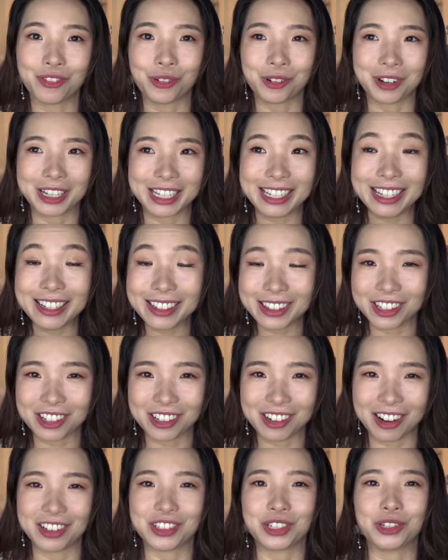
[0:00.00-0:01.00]
for
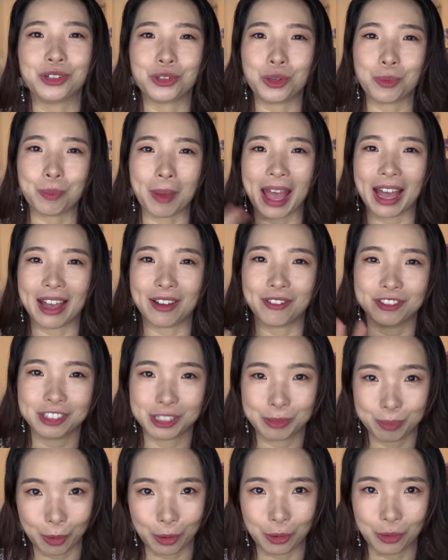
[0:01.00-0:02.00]
either until you
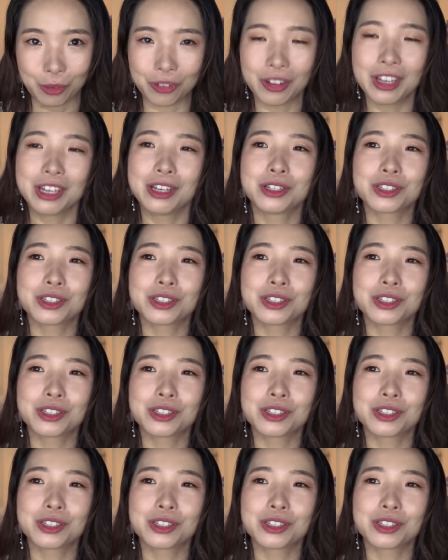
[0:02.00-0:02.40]
pass both.